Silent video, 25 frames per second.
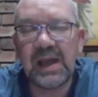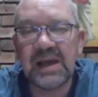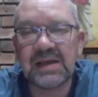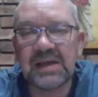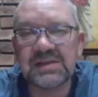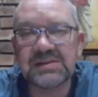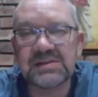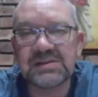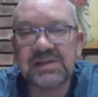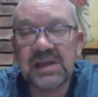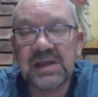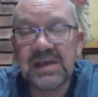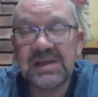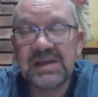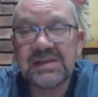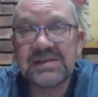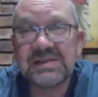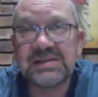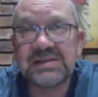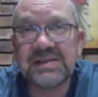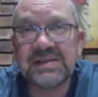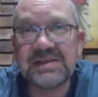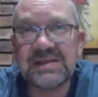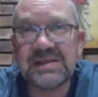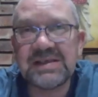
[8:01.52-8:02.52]
as
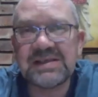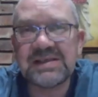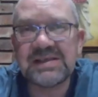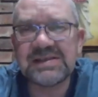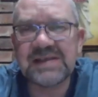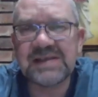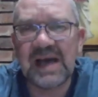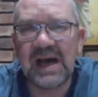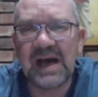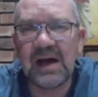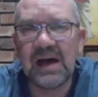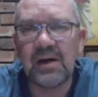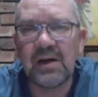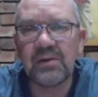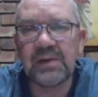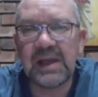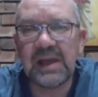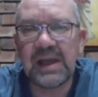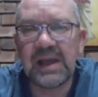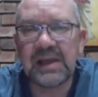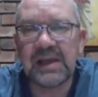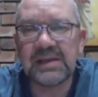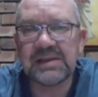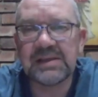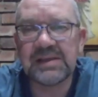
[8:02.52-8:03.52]
sitting down
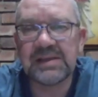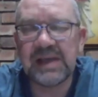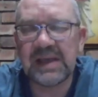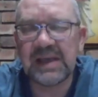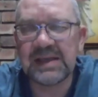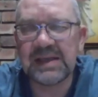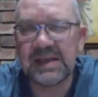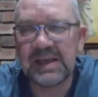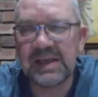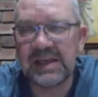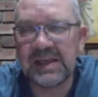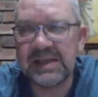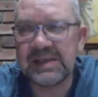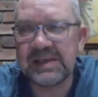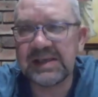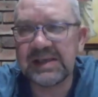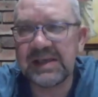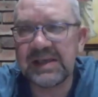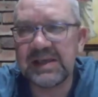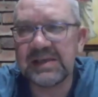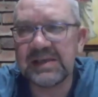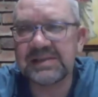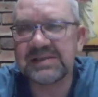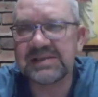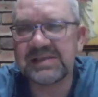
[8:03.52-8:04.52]
and, and
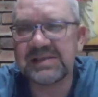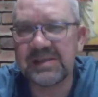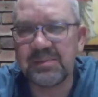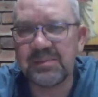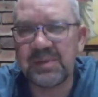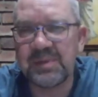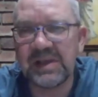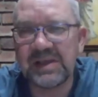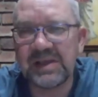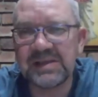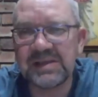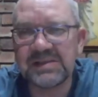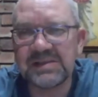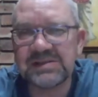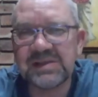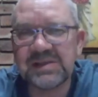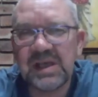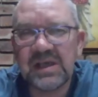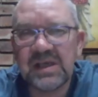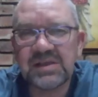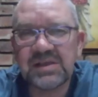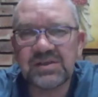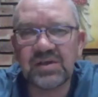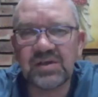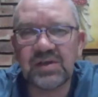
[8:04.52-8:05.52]
linking siblings
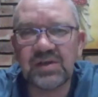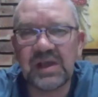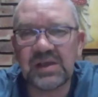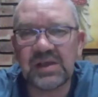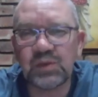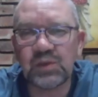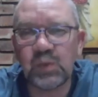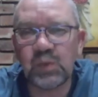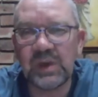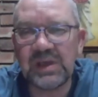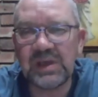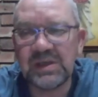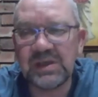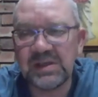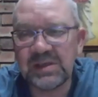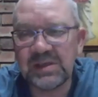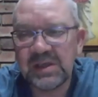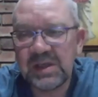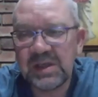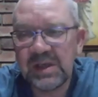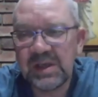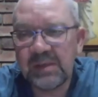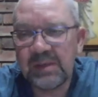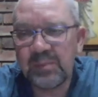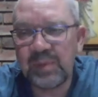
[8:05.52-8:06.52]
so that when
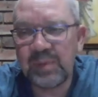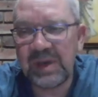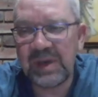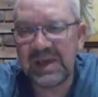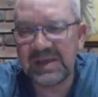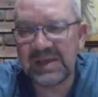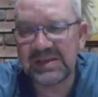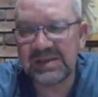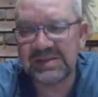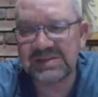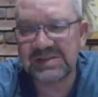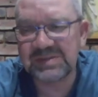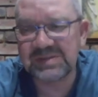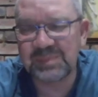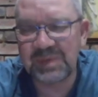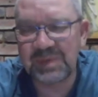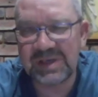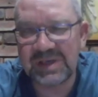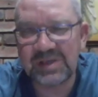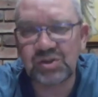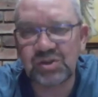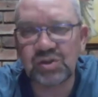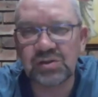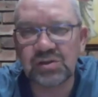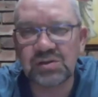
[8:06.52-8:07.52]
Parents
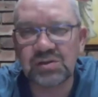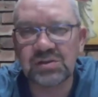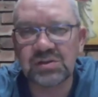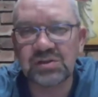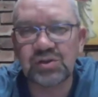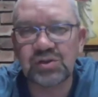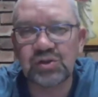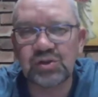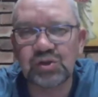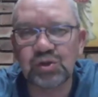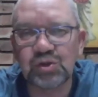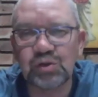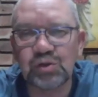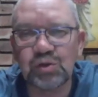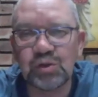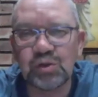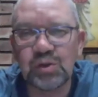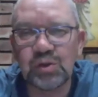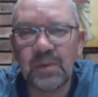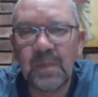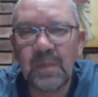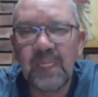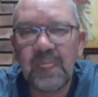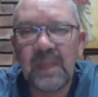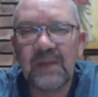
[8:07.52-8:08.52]
bring children to
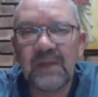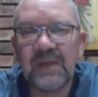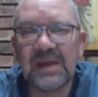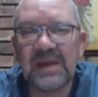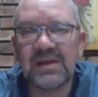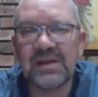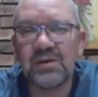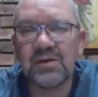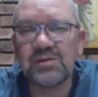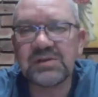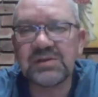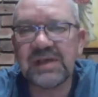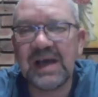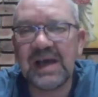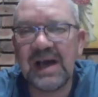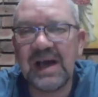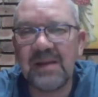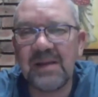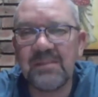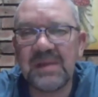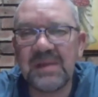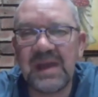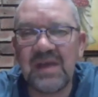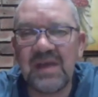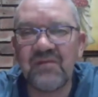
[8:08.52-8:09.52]
school. They don't
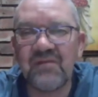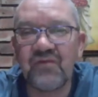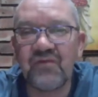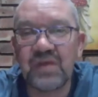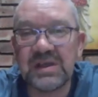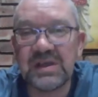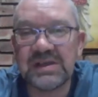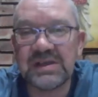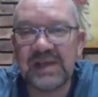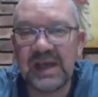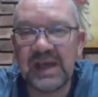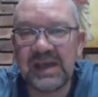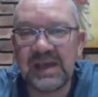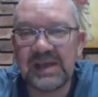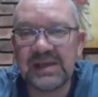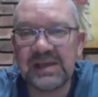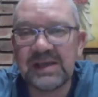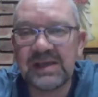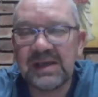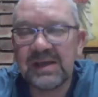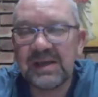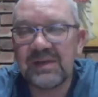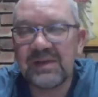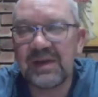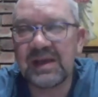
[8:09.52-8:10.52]
come every day.
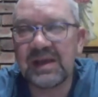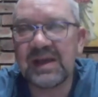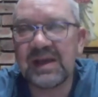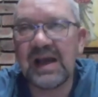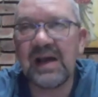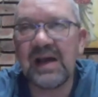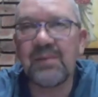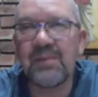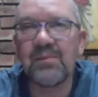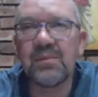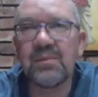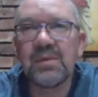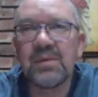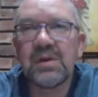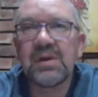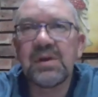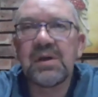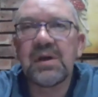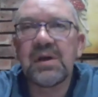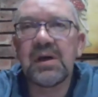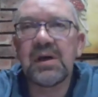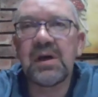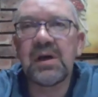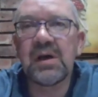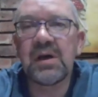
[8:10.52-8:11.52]
They come
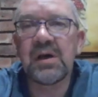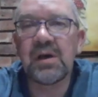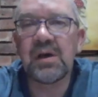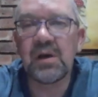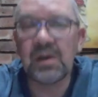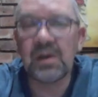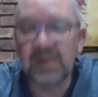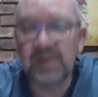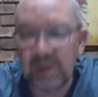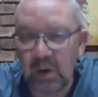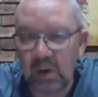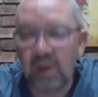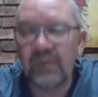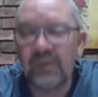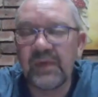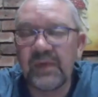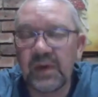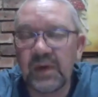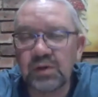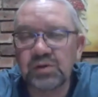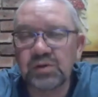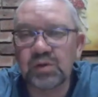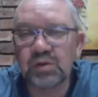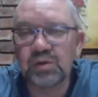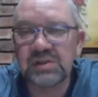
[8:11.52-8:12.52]
uh, on
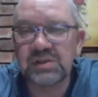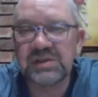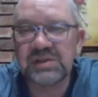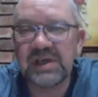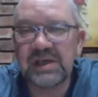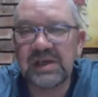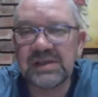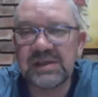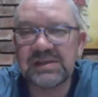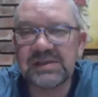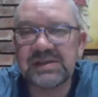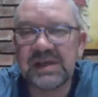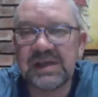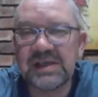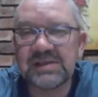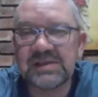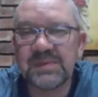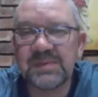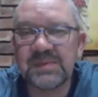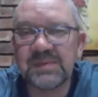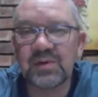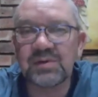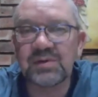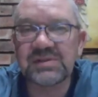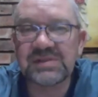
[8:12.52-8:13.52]
those alternate days
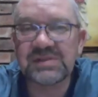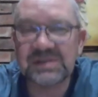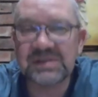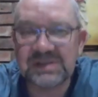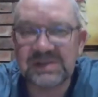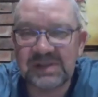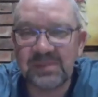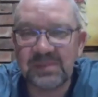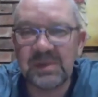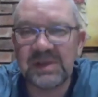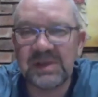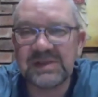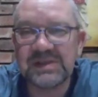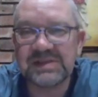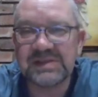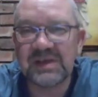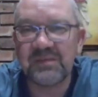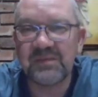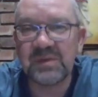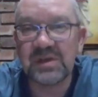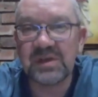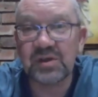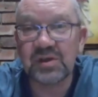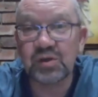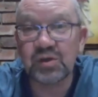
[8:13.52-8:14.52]
because the siblings
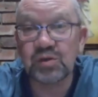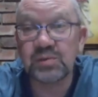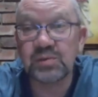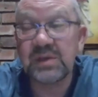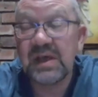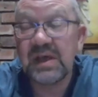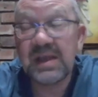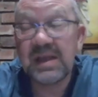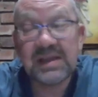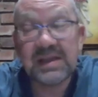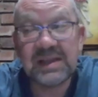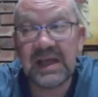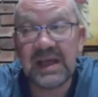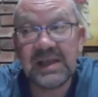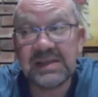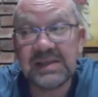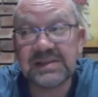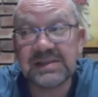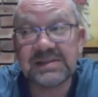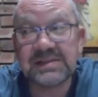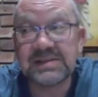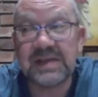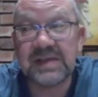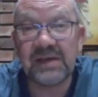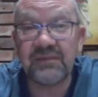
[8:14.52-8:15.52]
have been grouped. That
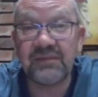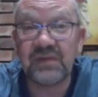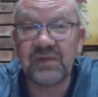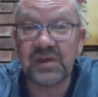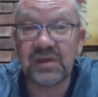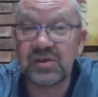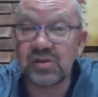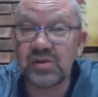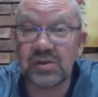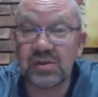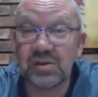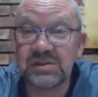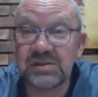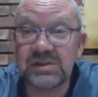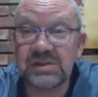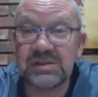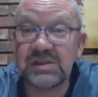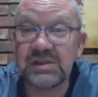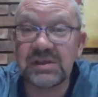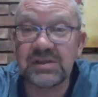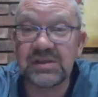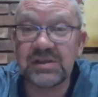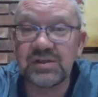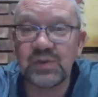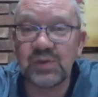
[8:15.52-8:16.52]
is stuff that you are
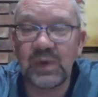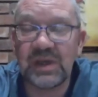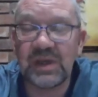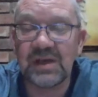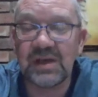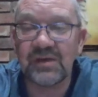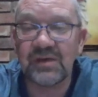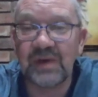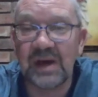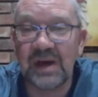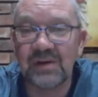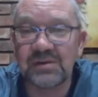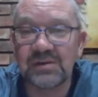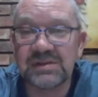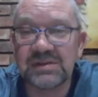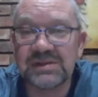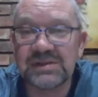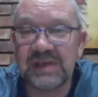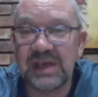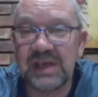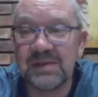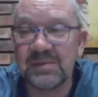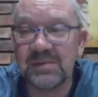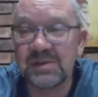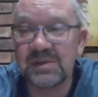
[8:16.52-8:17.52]
sitting and doing around a
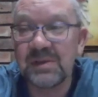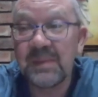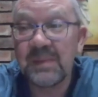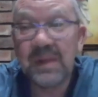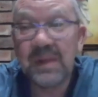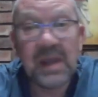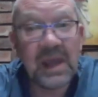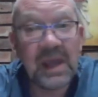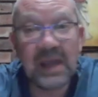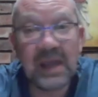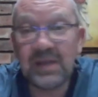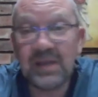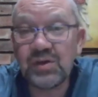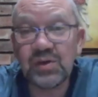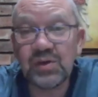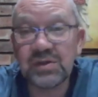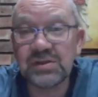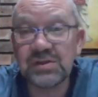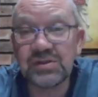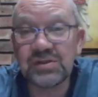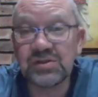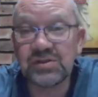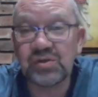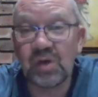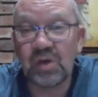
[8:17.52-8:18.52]
table, and you
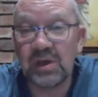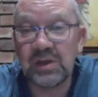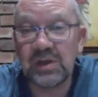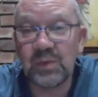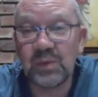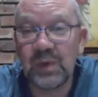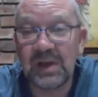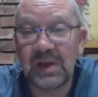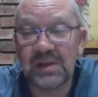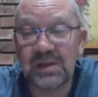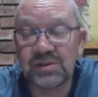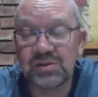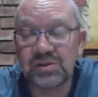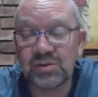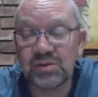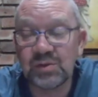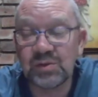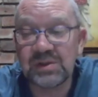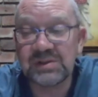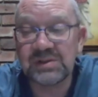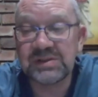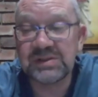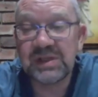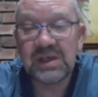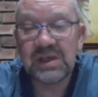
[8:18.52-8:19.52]
can jolly well do
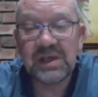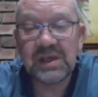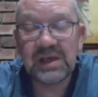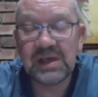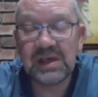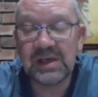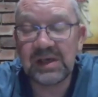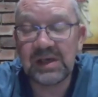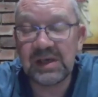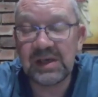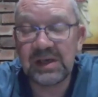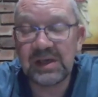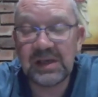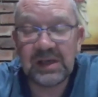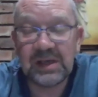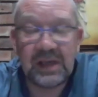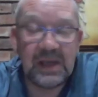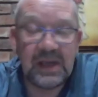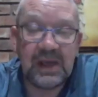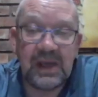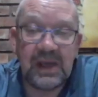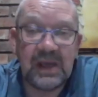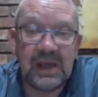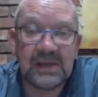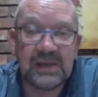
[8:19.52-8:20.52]
it uh,
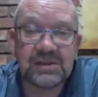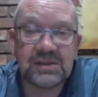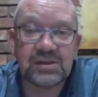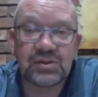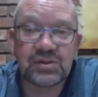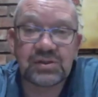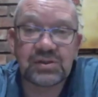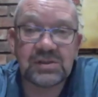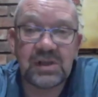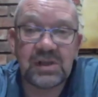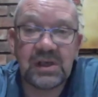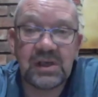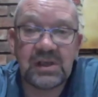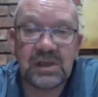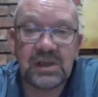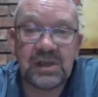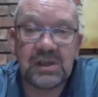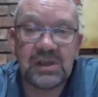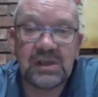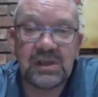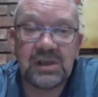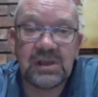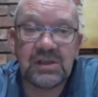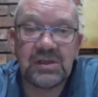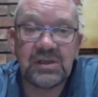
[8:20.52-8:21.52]
at a, uh,
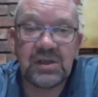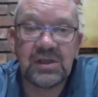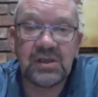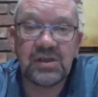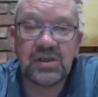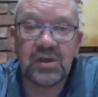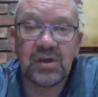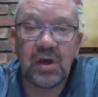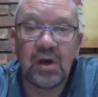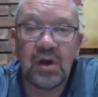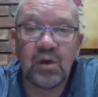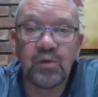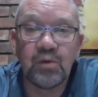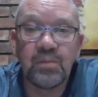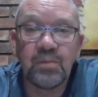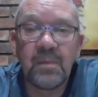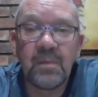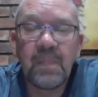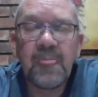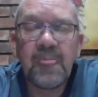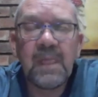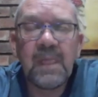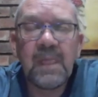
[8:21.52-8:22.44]
in, in your home.